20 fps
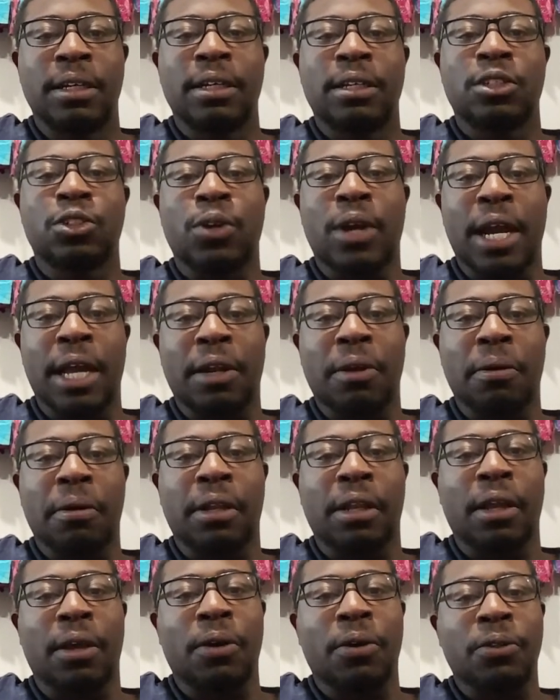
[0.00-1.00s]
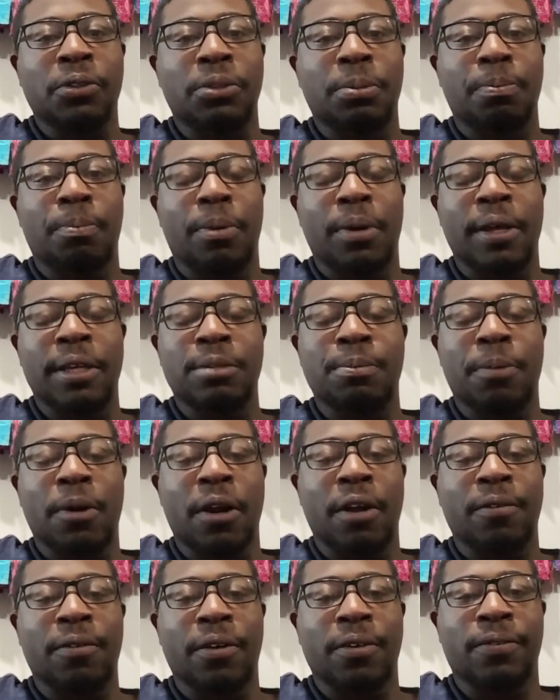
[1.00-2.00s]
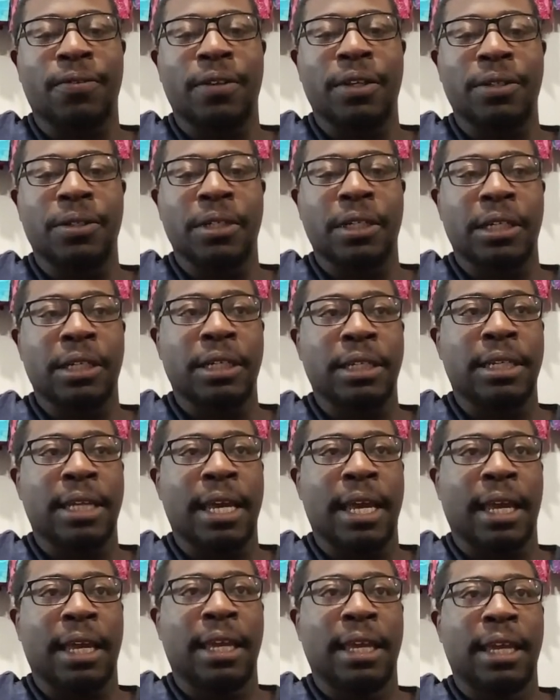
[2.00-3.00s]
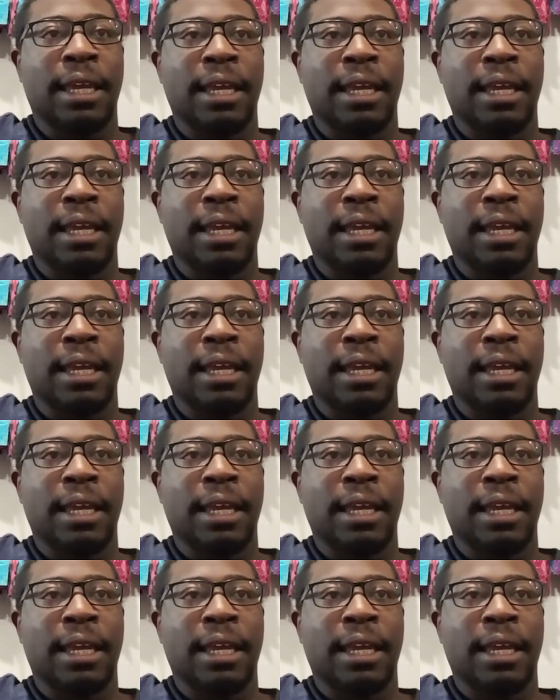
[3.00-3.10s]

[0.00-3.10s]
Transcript: trying on clothes as part of her feel good day.